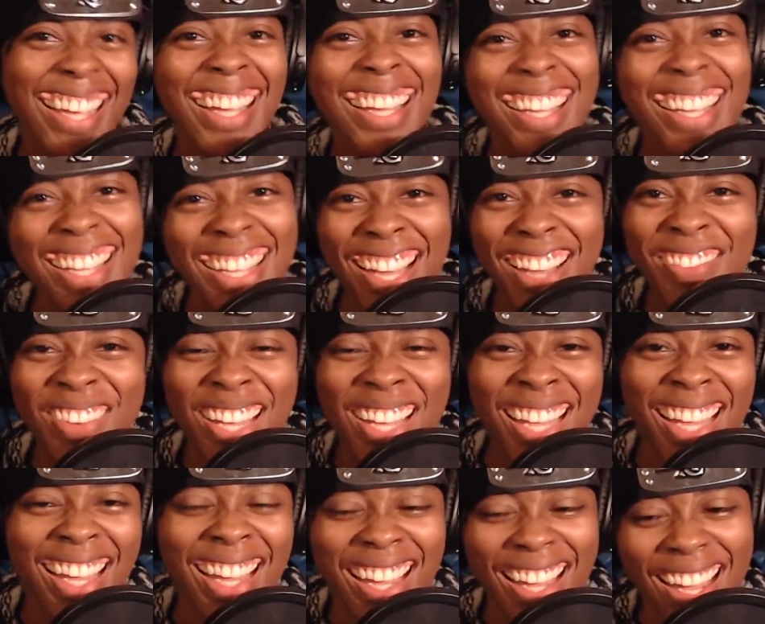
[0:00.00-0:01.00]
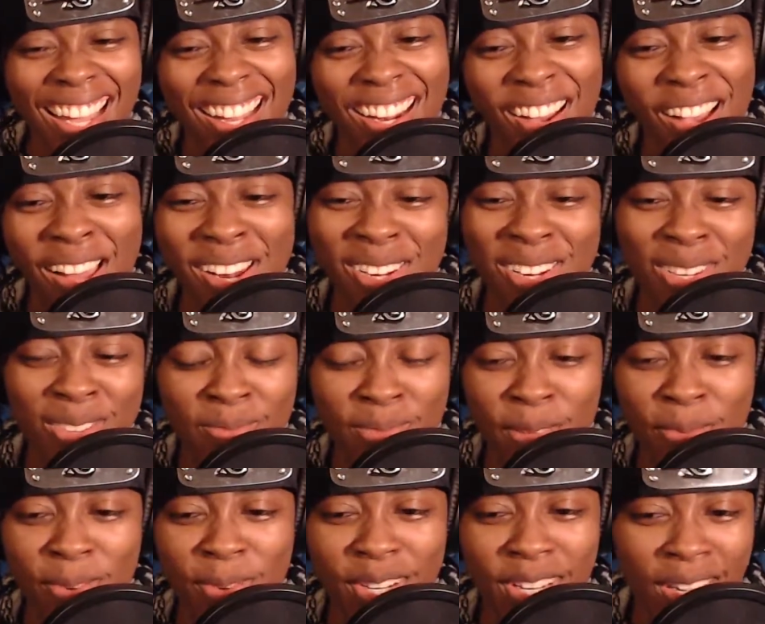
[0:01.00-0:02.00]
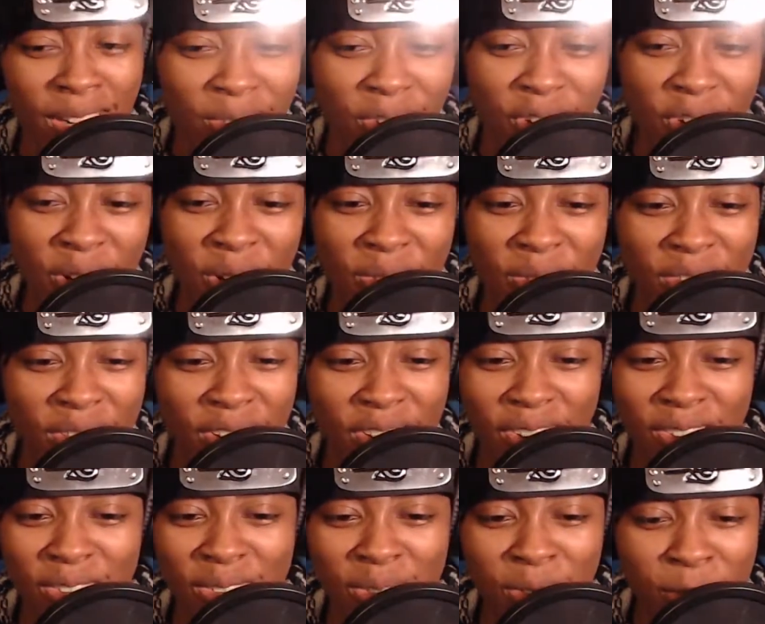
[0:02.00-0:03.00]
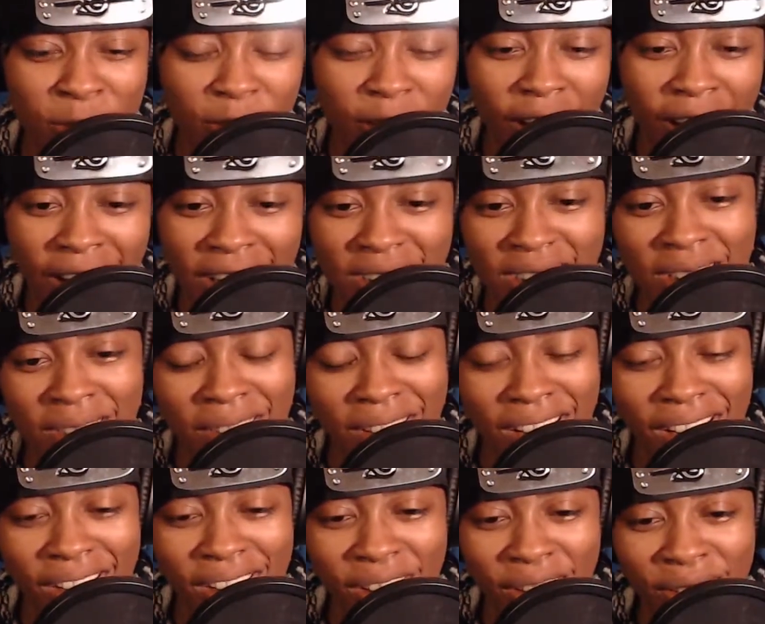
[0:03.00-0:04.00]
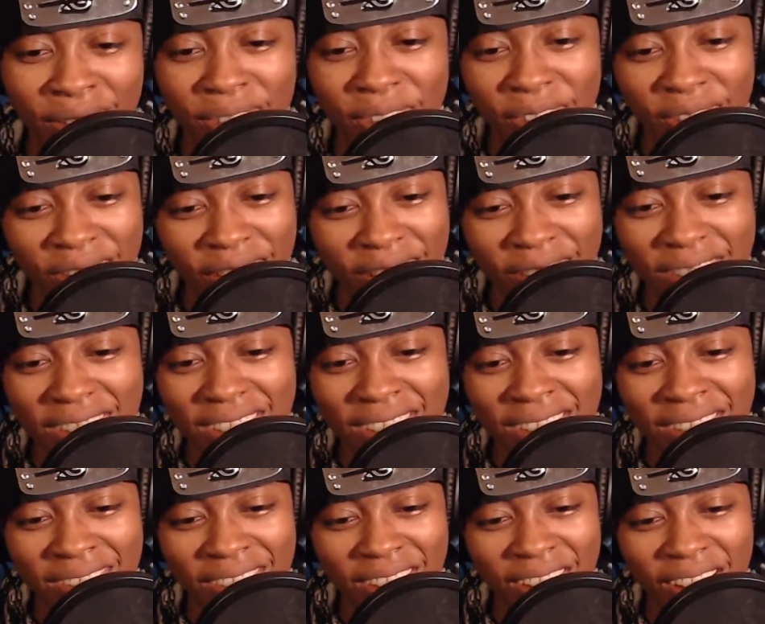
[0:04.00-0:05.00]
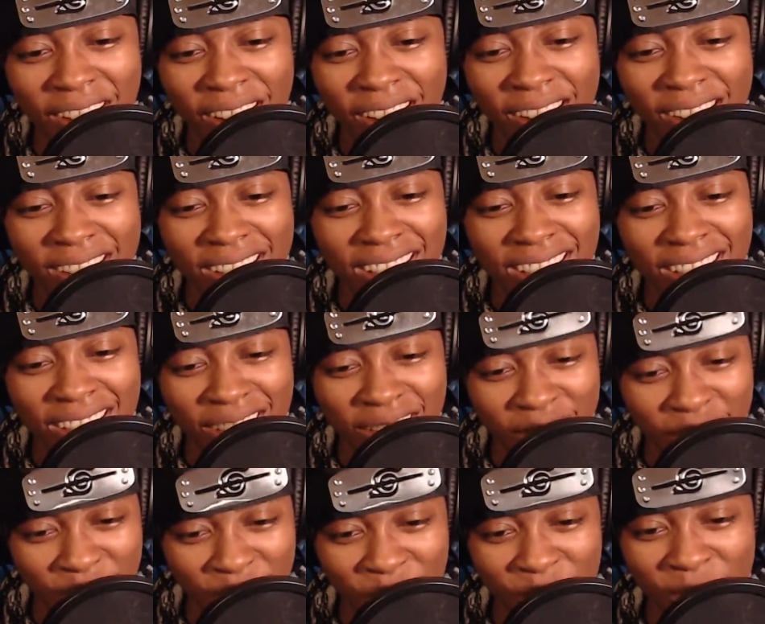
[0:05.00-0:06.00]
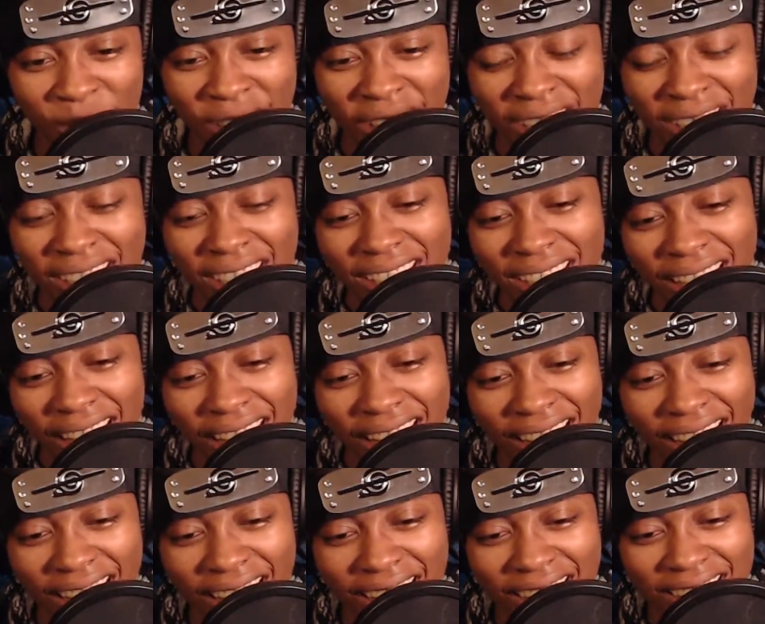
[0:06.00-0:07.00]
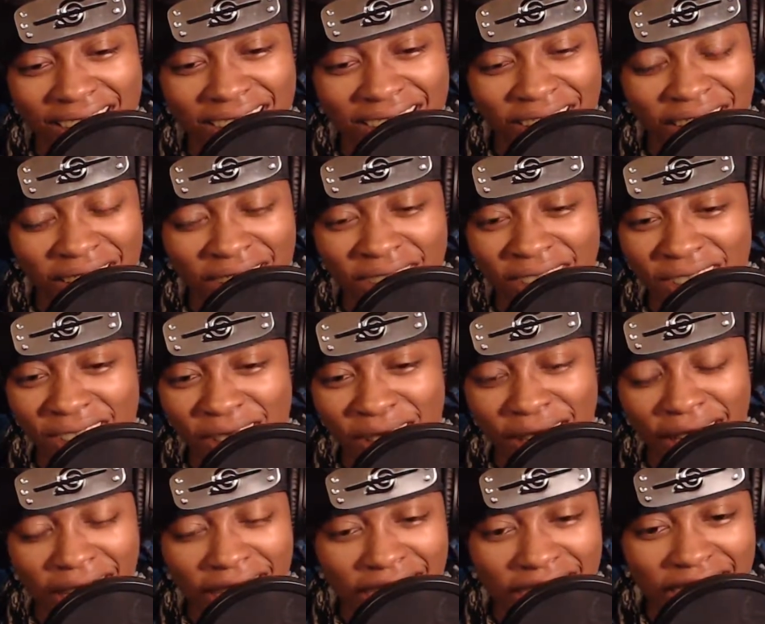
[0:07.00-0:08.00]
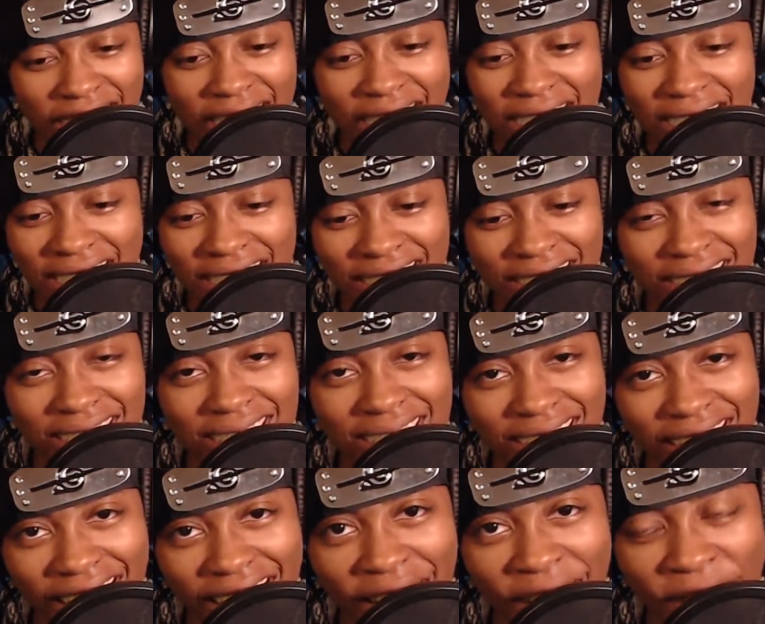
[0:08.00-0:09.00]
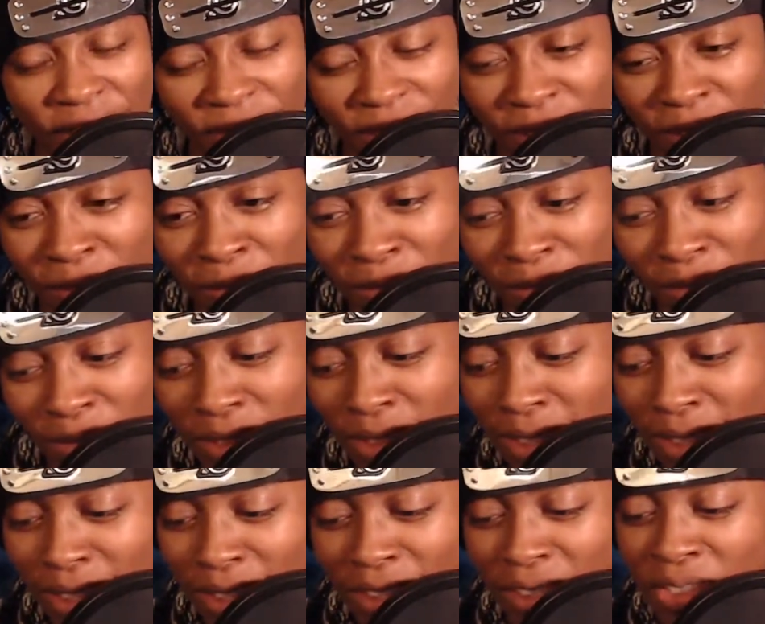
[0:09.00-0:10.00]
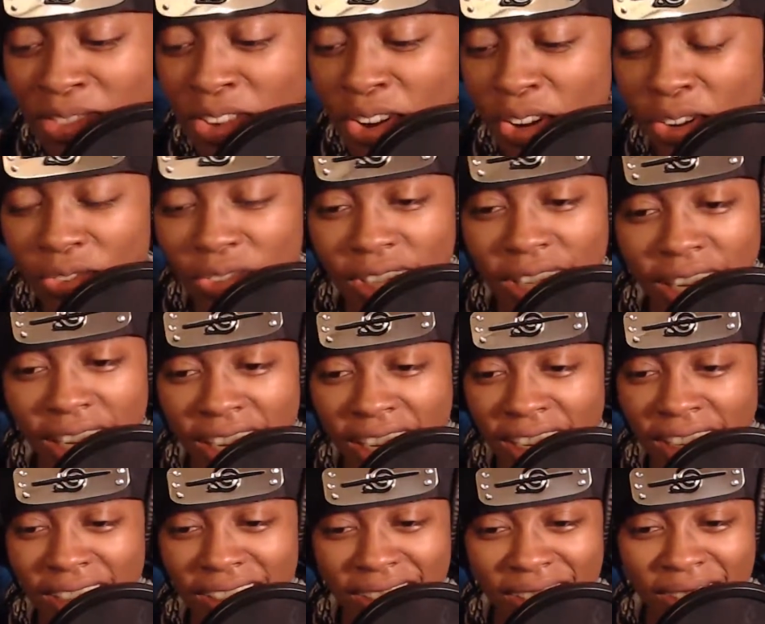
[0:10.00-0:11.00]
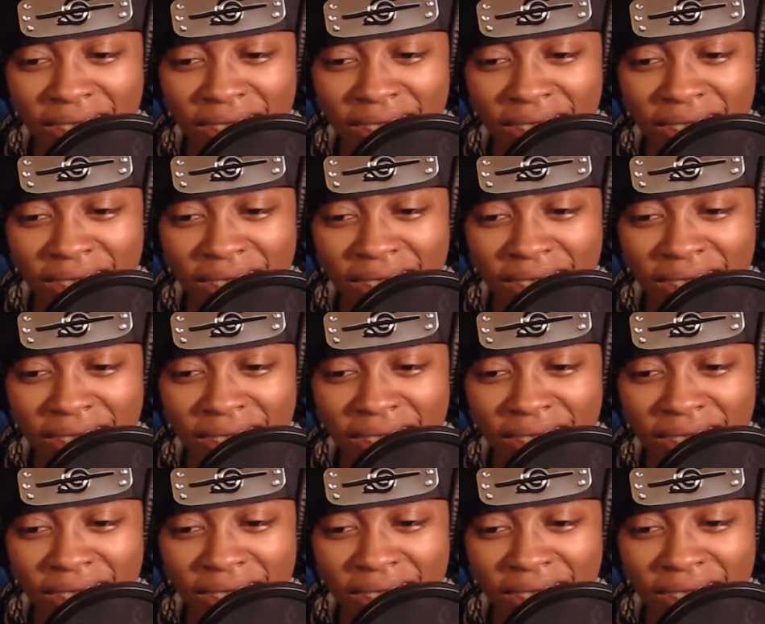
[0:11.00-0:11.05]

Yeah, but all of the people that I'm working with, they're super awesome and I love working with them. They're all a hoot. To give you an idea, they have a Nerf gun